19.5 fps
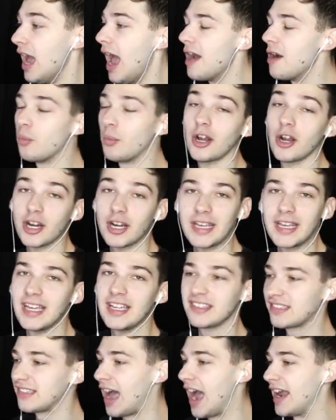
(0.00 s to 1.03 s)
and we are going to get
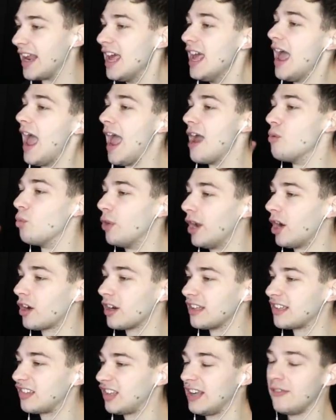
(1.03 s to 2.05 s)
inside and we're
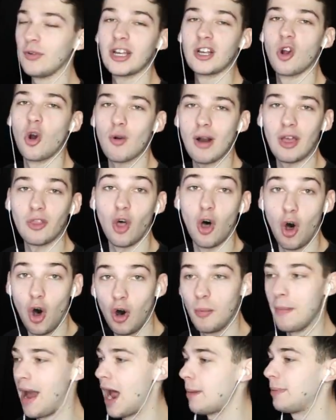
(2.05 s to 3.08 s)
going to see if we can go around the
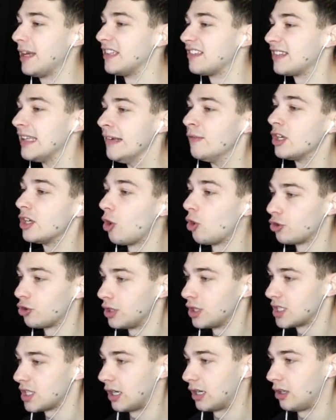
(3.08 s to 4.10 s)
whole map and see if we can go through
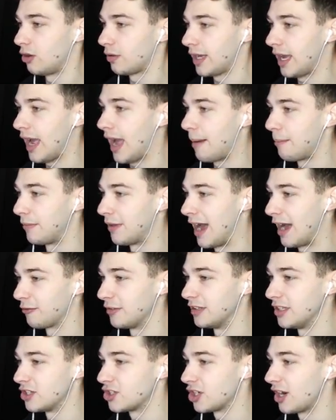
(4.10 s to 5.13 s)
the tunnel. Okay, I'm not
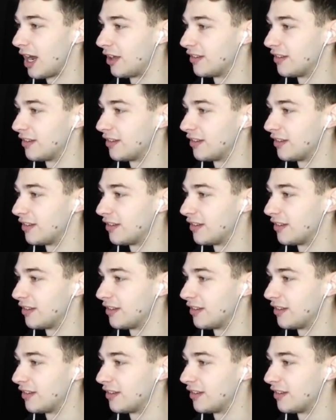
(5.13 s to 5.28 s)
really sure how